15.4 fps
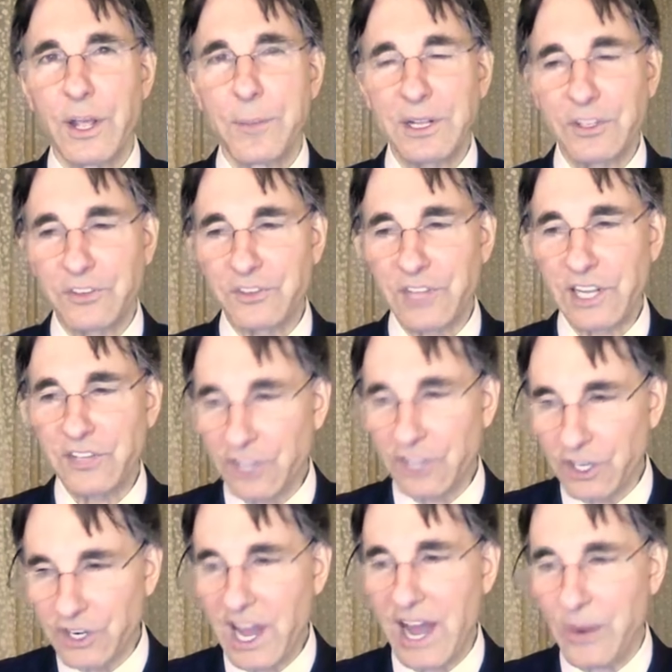Because things that
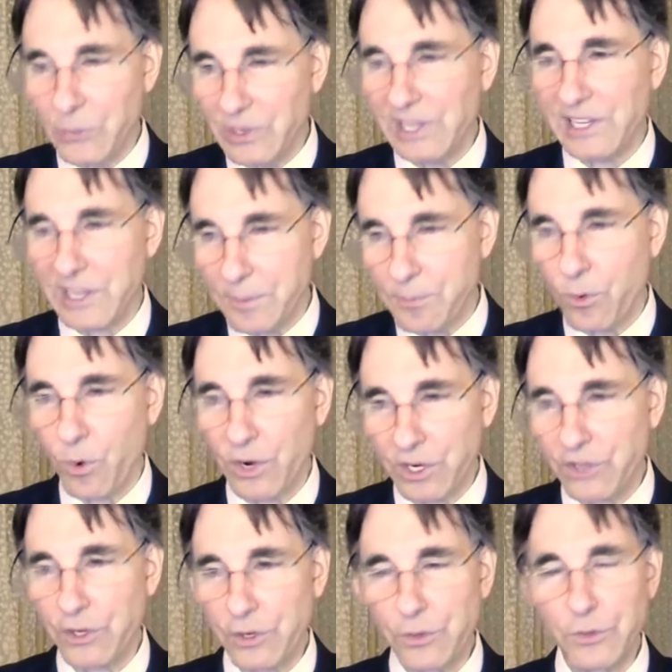are not really
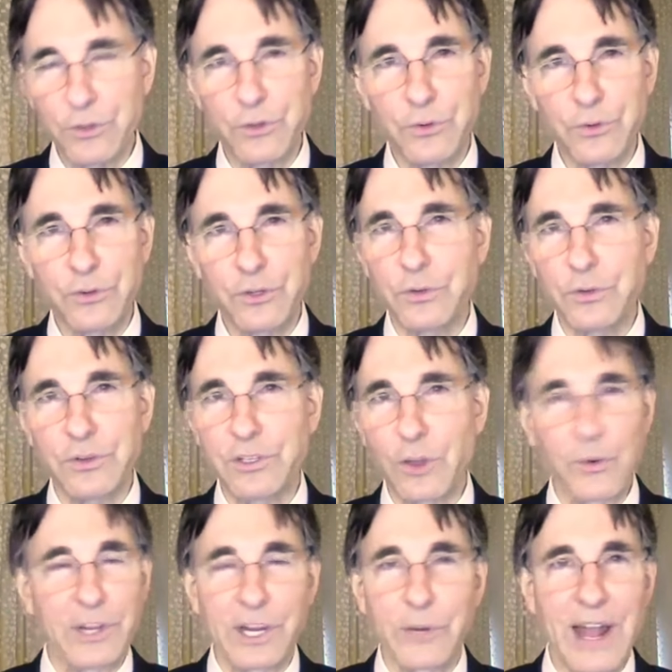important to you, you, you
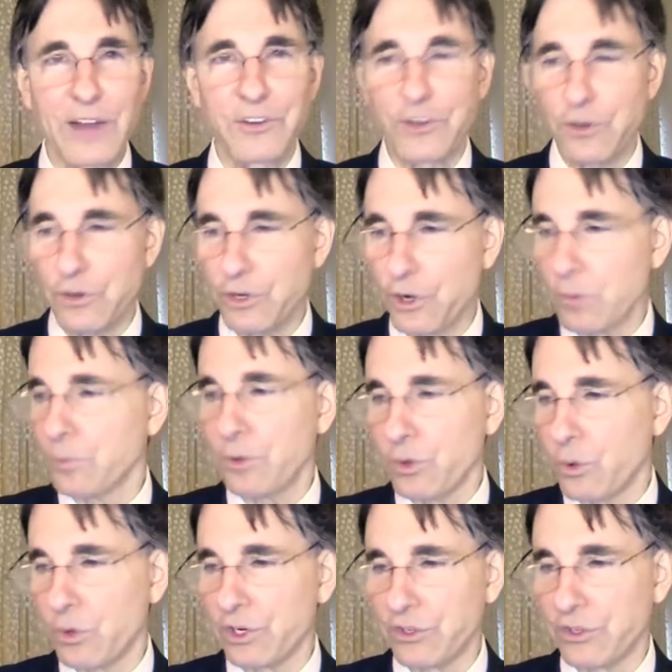don't get around to, you don't put
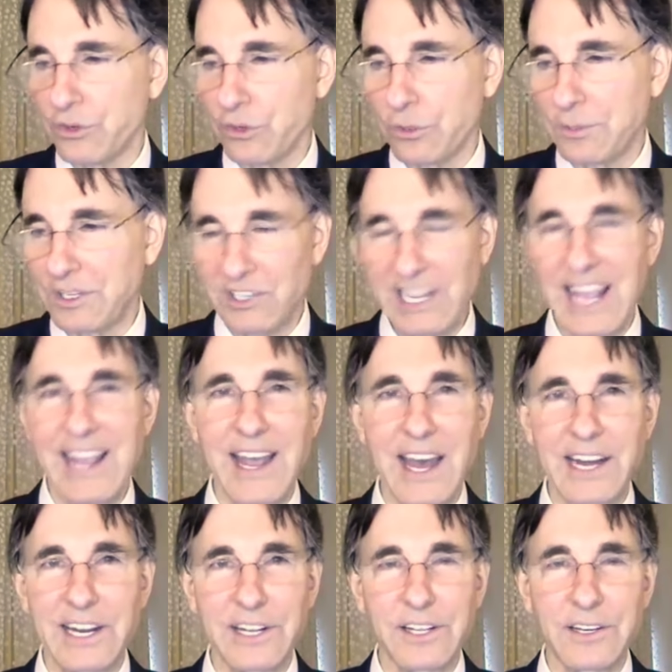order to them, it's
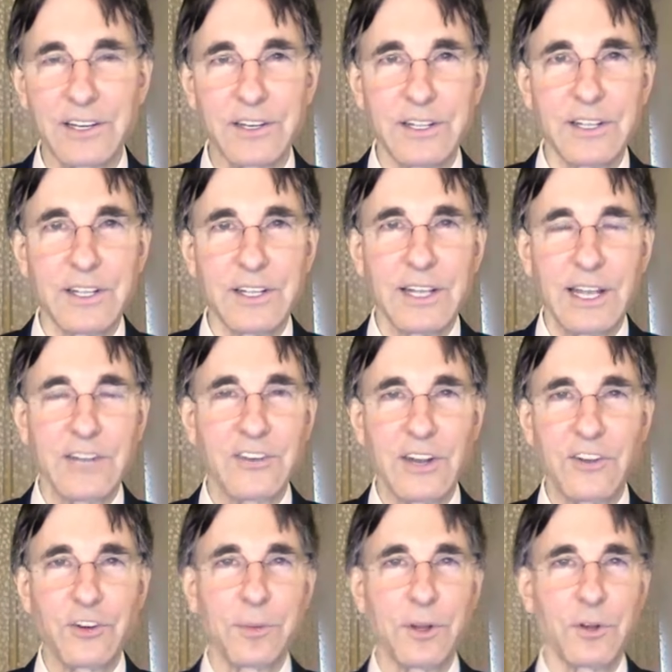chaotic and
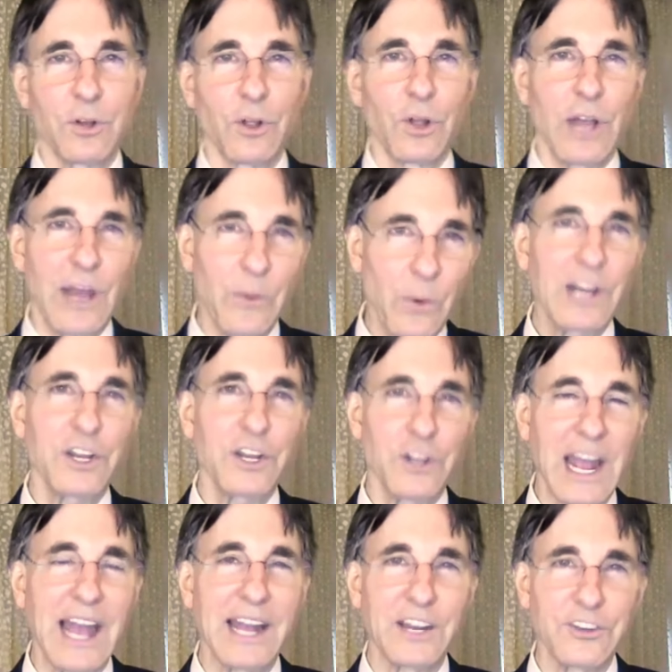etc. But where your
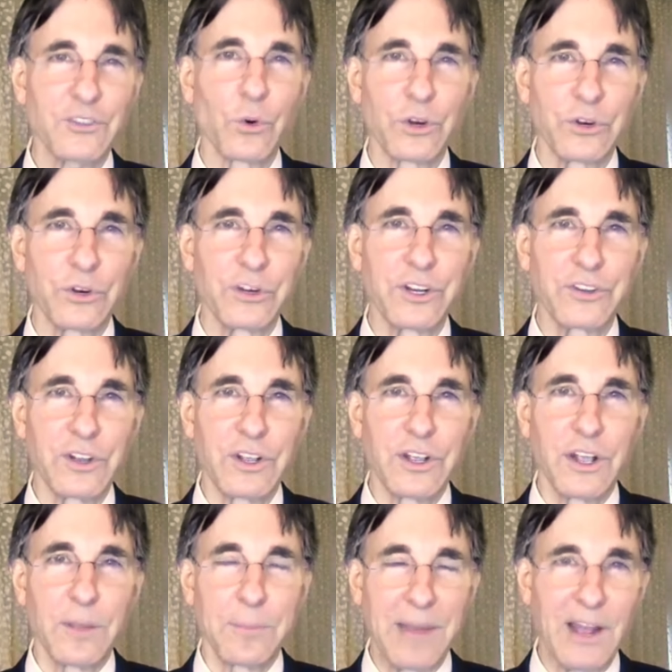highest order is.
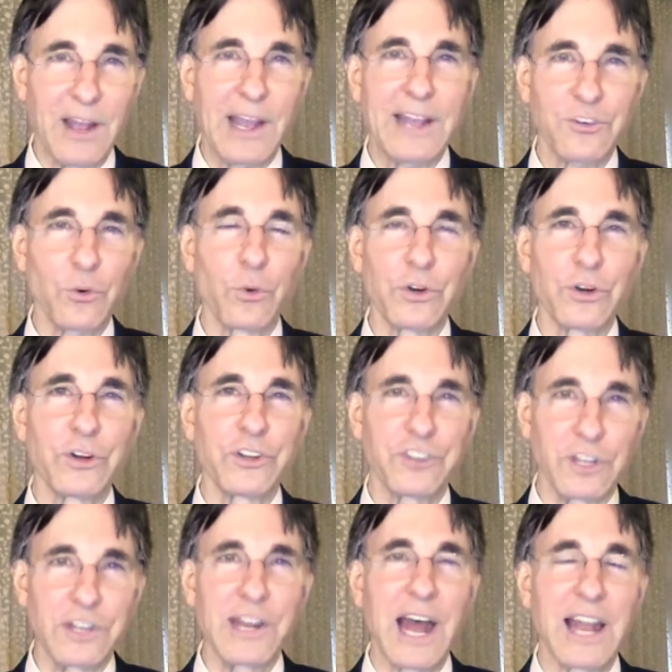My highest order is
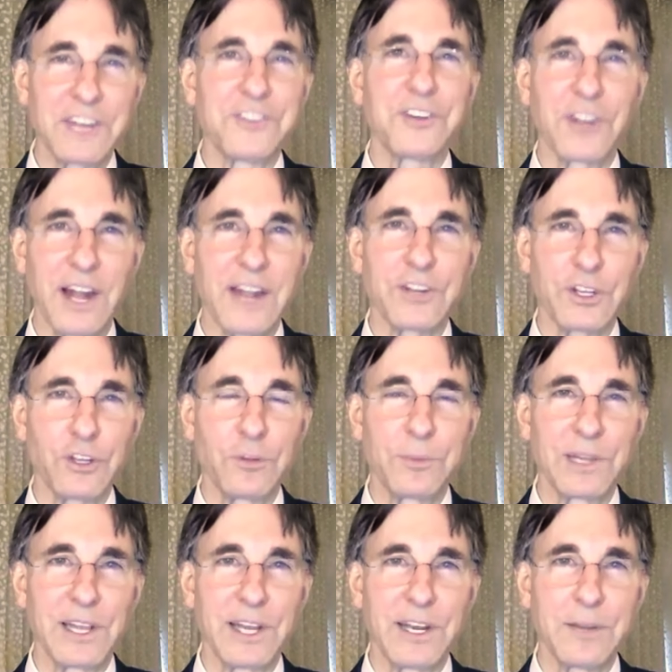the knowledge that I've
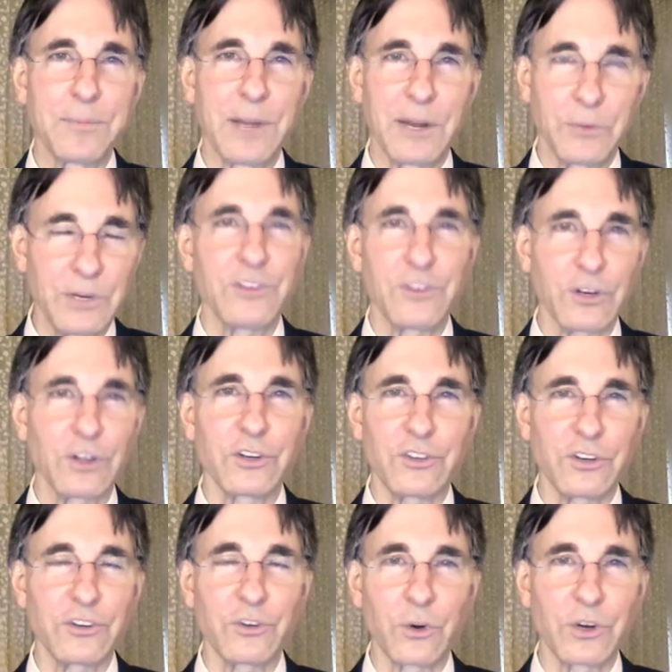accumulated. My
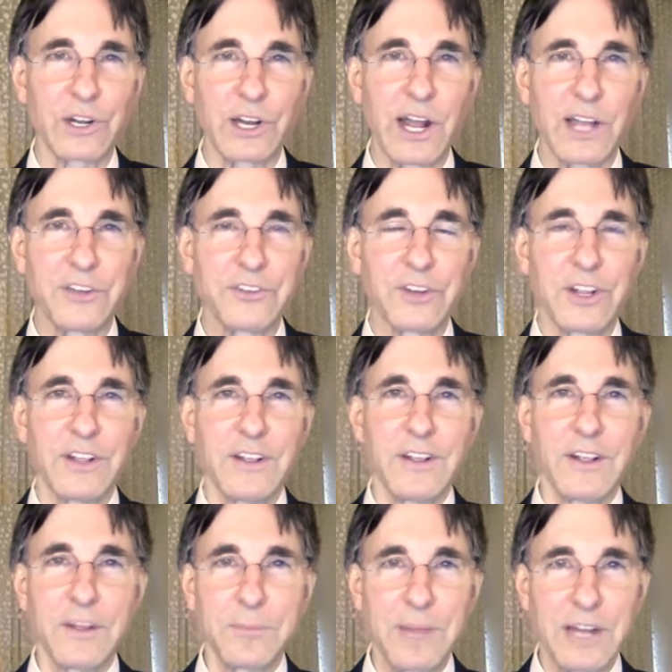research is organized.
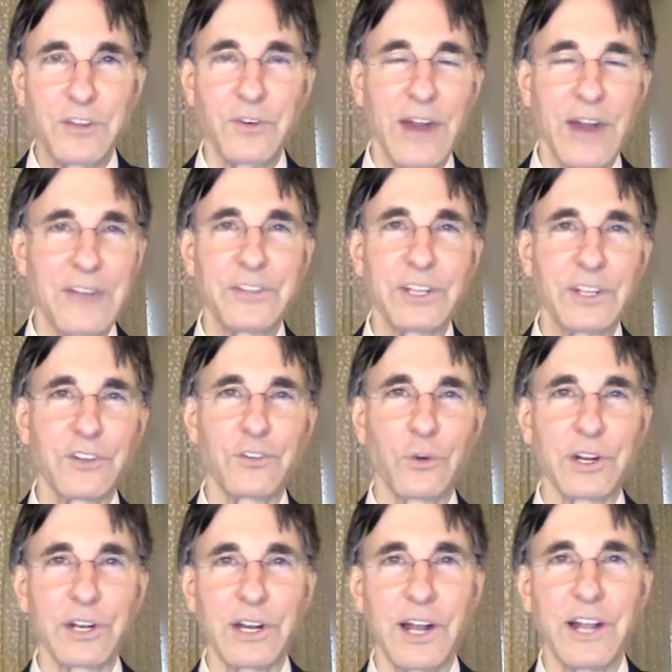My traveling is
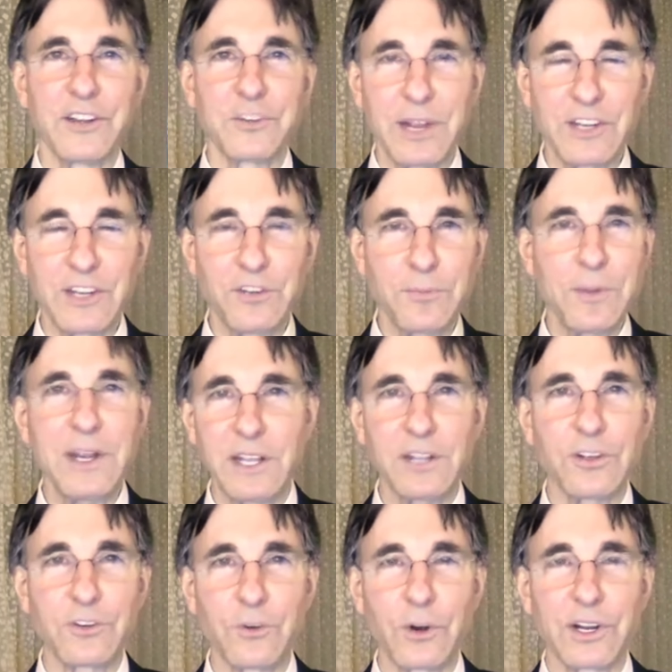organized. My speaking
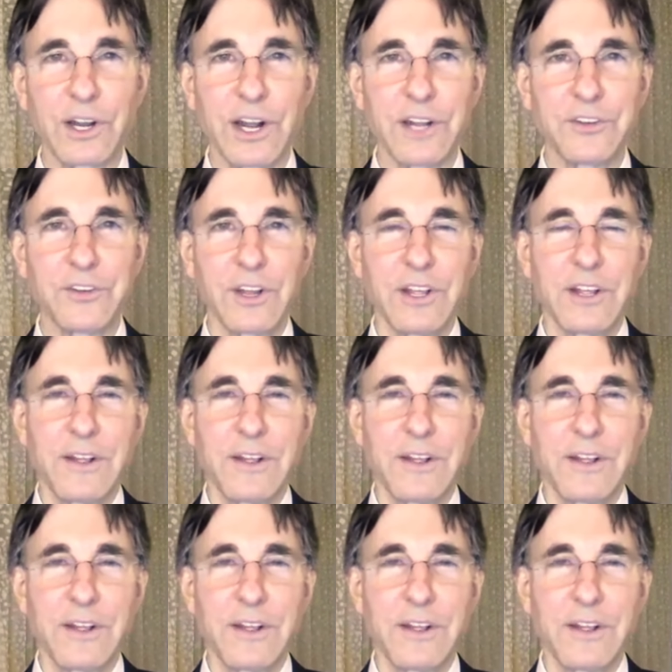is organized.